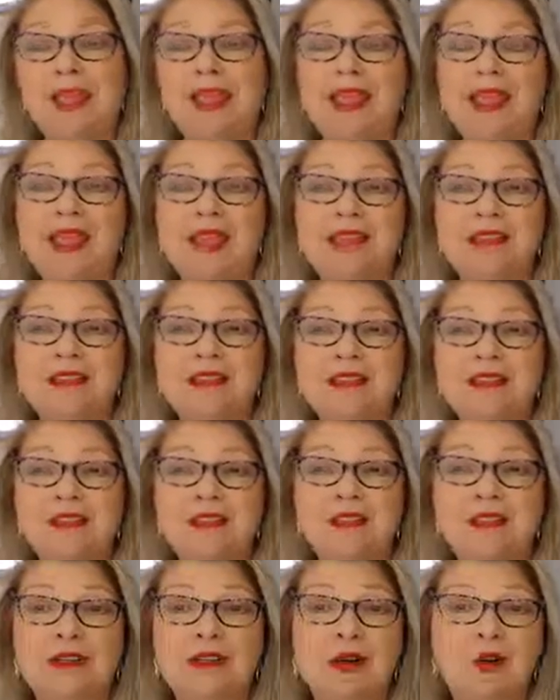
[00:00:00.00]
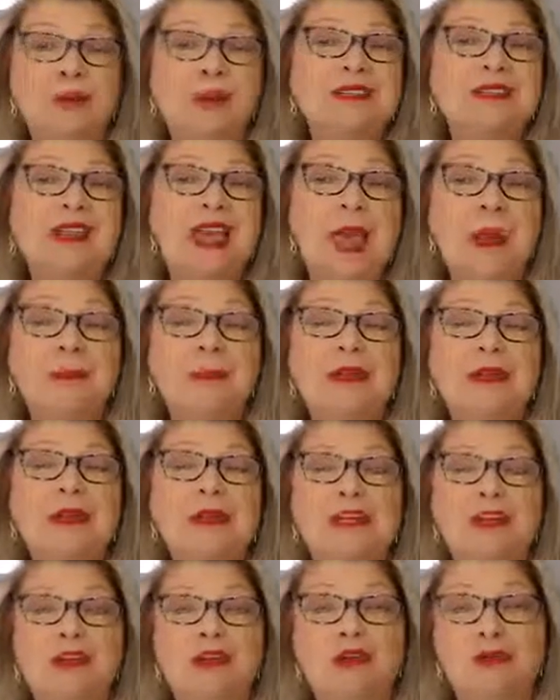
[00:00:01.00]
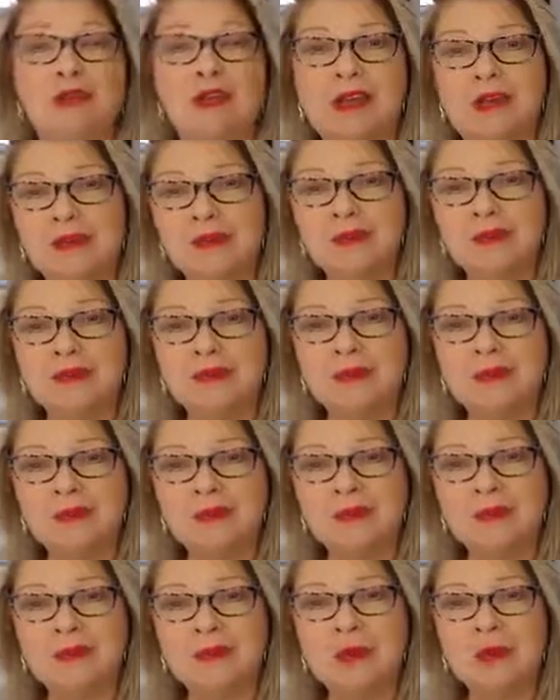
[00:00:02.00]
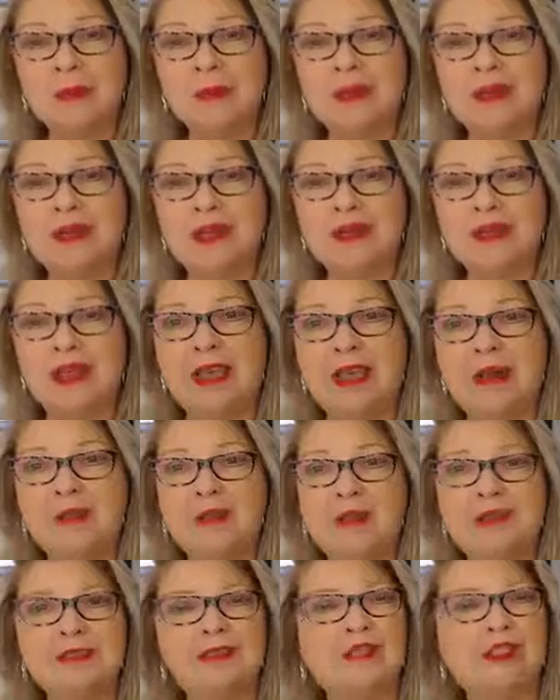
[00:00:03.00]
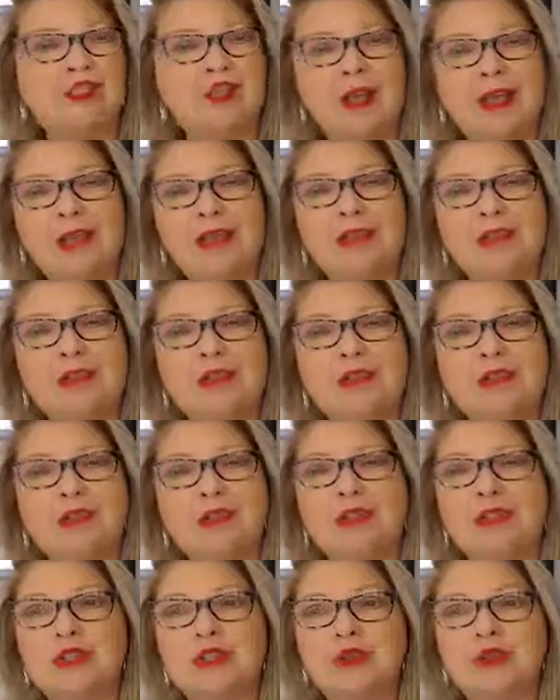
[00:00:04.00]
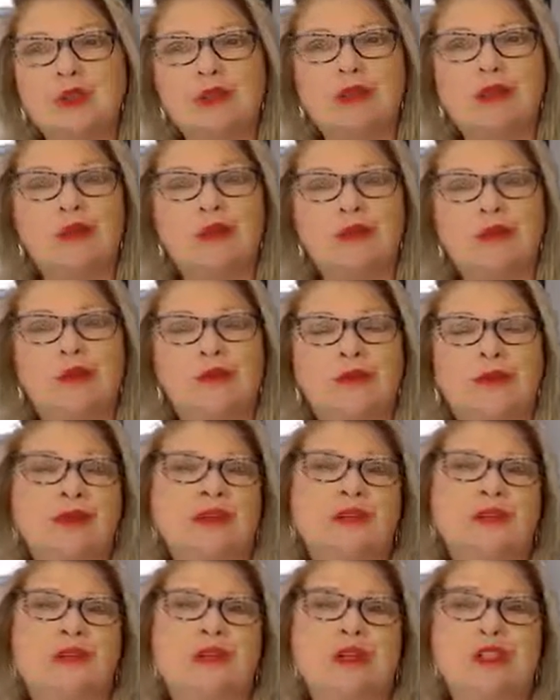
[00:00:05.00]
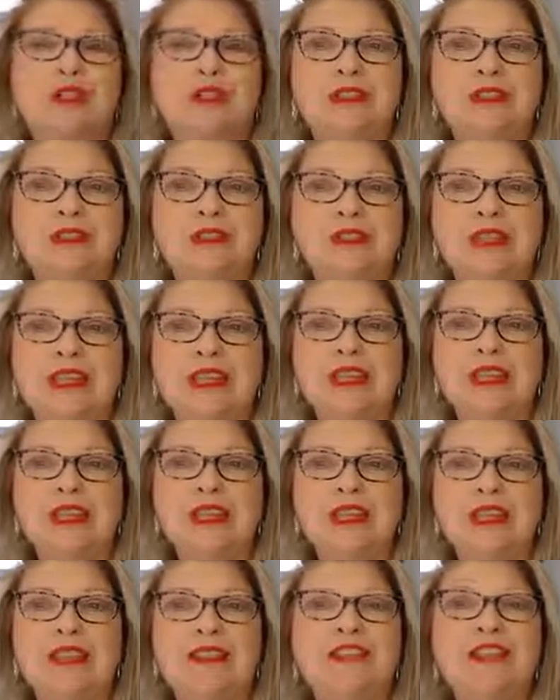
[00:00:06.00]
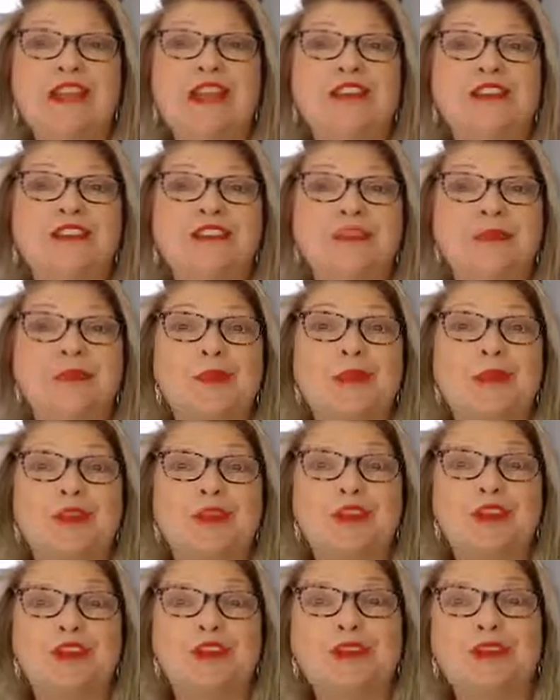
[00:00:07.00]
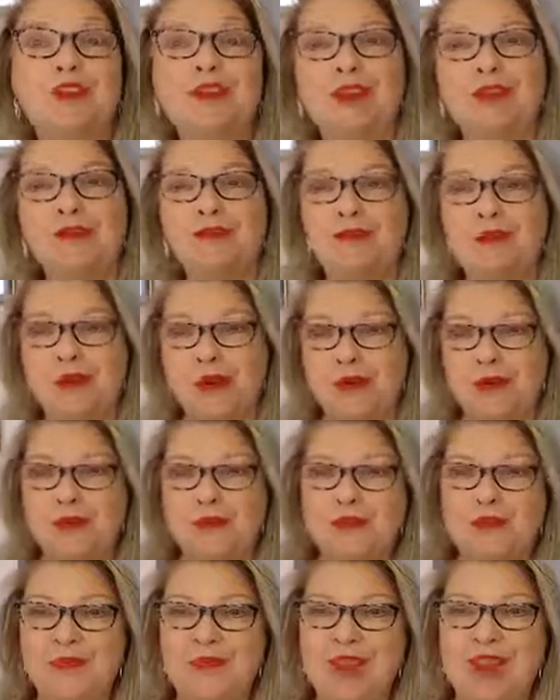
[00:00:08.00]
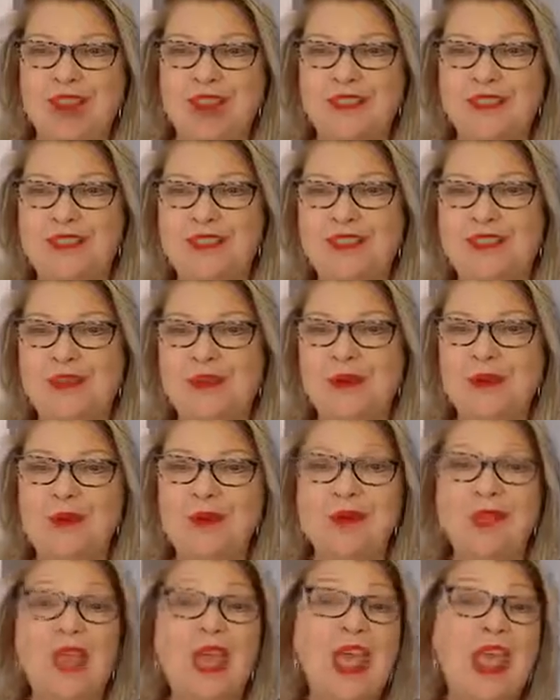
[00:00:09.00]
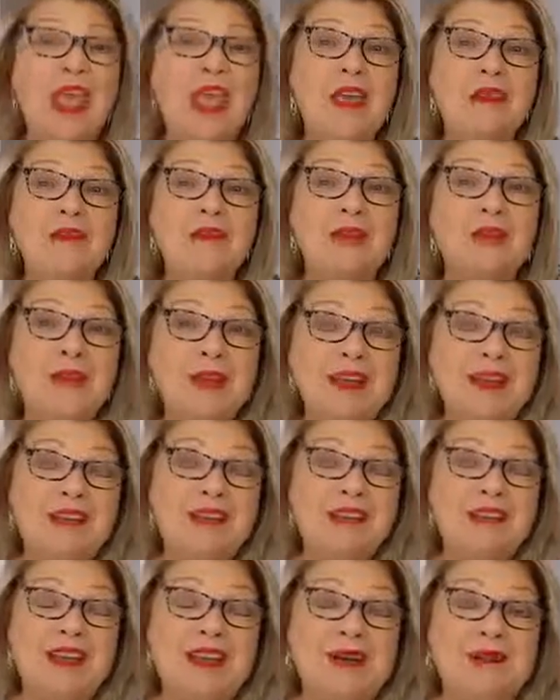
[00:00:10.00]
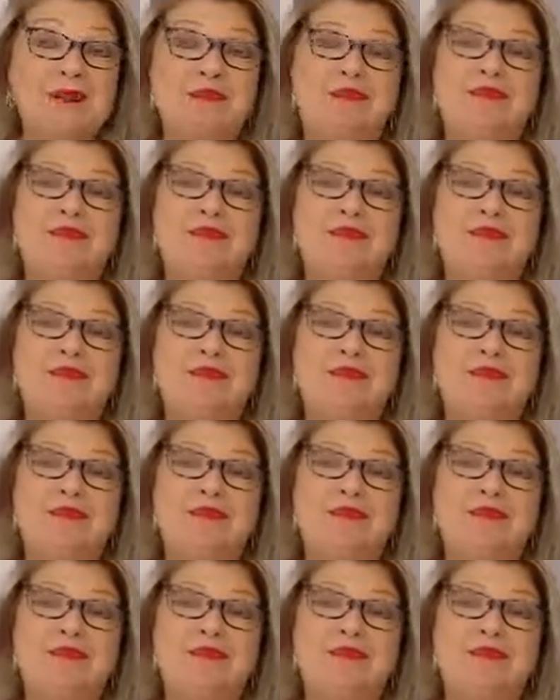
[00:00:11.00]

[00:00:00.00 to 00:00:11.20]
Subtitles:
and what's happening in your life right now that's a challenge or a struggle or a frustration, and the kind of support that you're looking for. So every Wednesday,